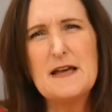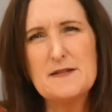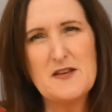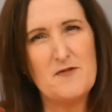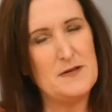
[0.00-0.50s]

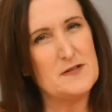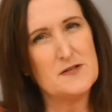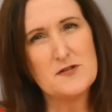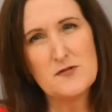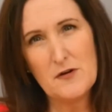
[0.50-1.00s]
have been
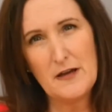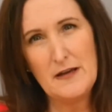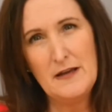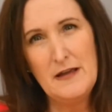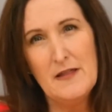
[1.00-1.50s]

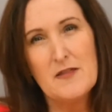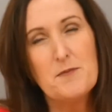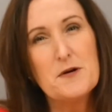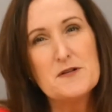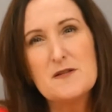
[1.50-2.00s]
destroyed, the
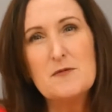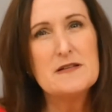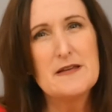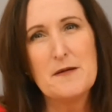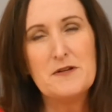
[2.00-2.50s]
person with
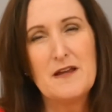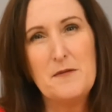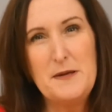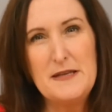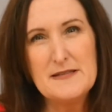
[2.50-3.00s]
type 1
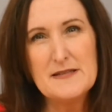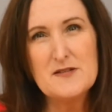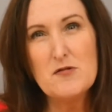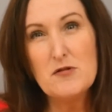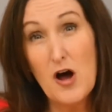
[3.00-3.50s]
diabetes is
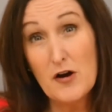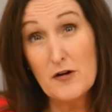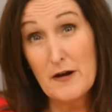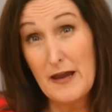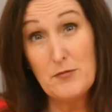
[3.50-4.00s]
no
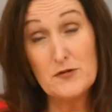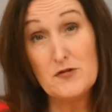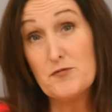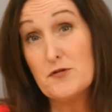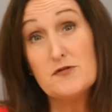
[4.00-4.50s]
longer able to
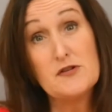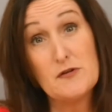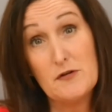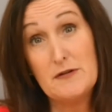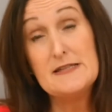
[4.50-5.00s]
produce their
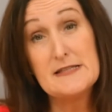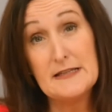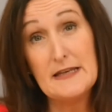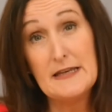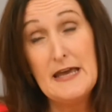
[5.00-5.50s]
own
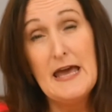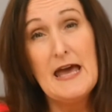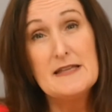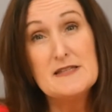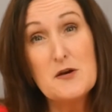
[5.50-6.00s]
insulin,
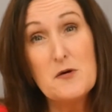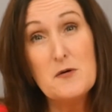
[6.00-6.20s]
and so it